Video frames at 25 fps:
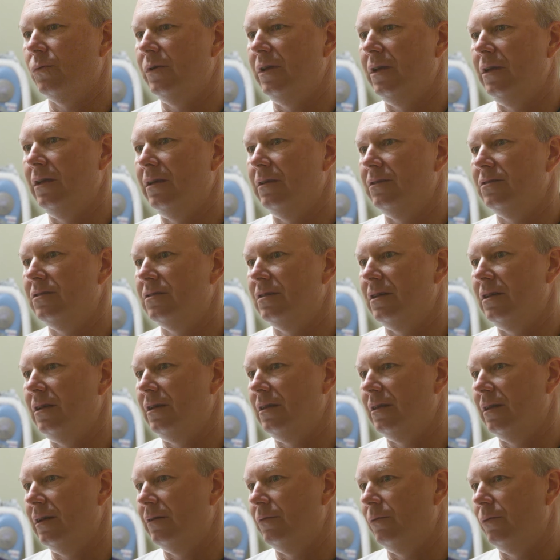we
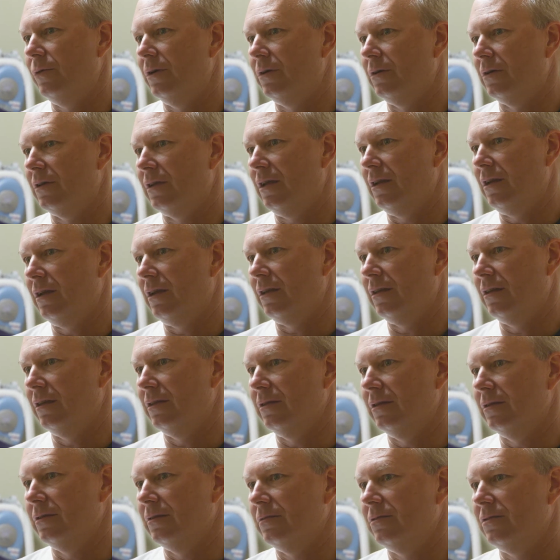see that we're getting
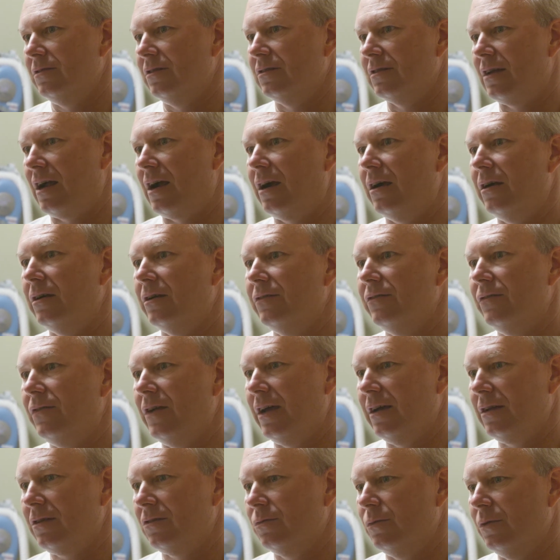the desired
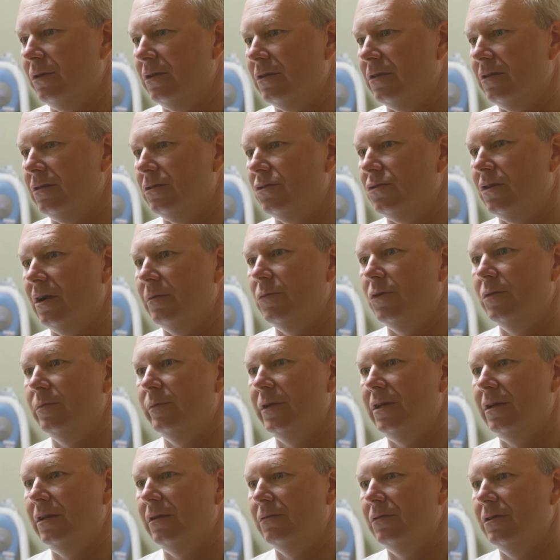effects with the tremor
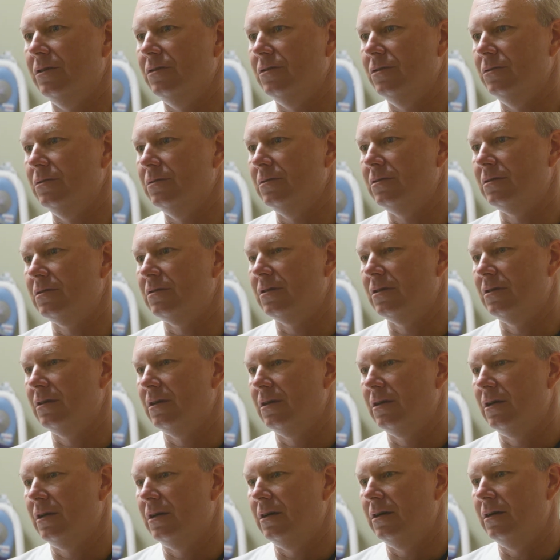being reduced
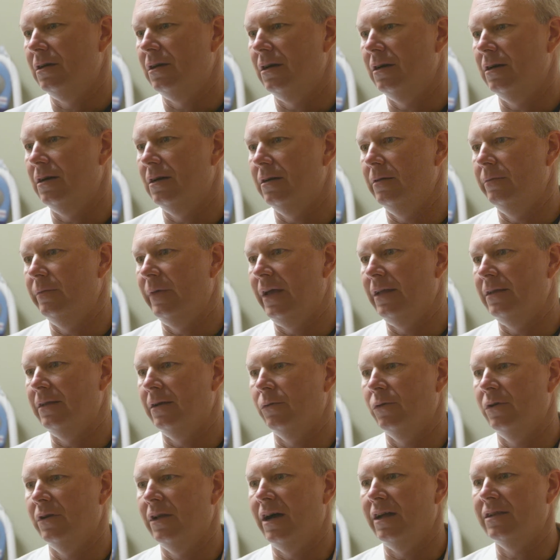uh, and that
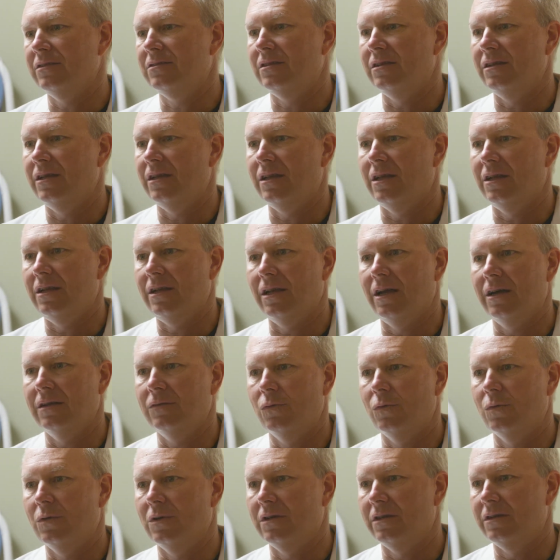we're not seeing any
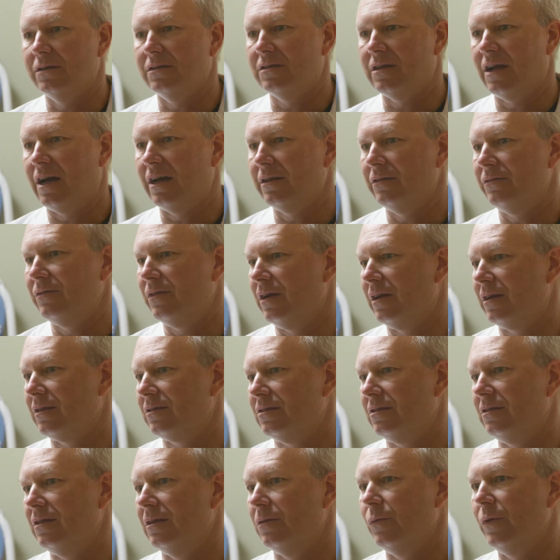unwanted side
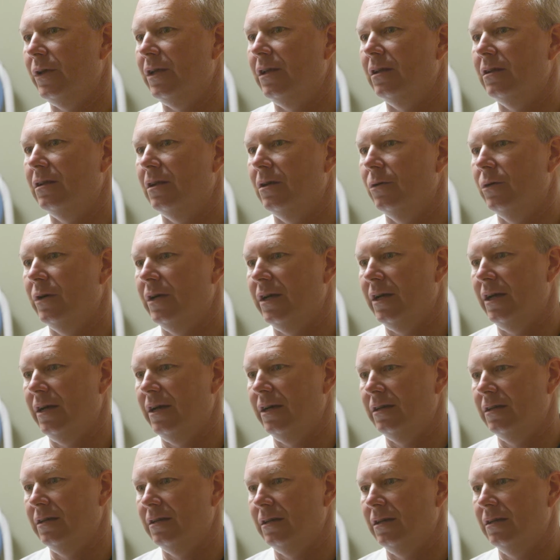effects, then we can go
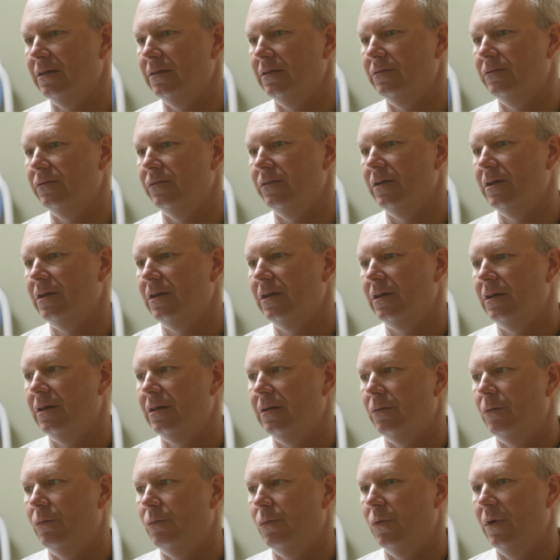ahead and give
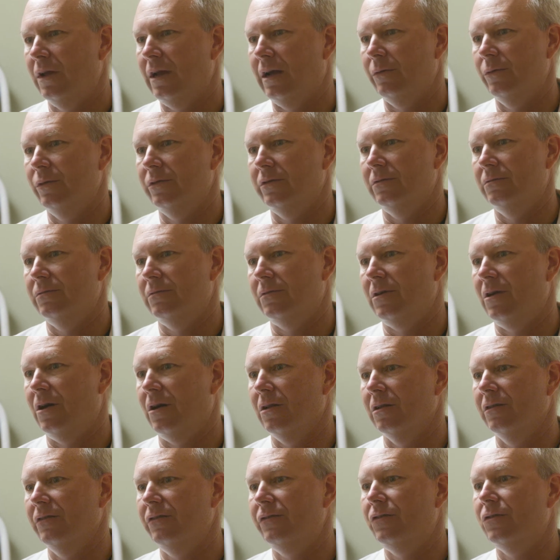what I would
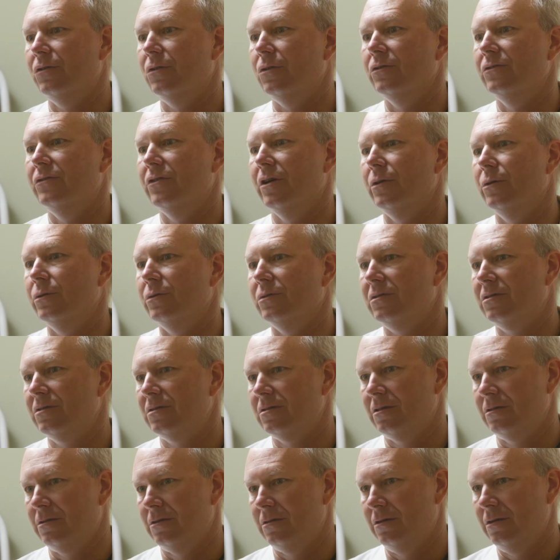call a full
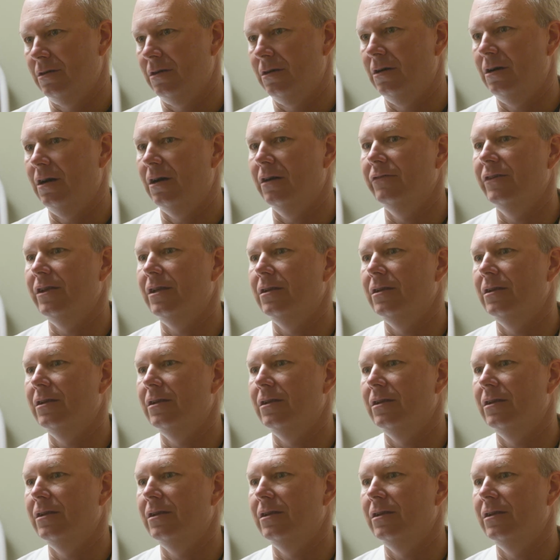dose of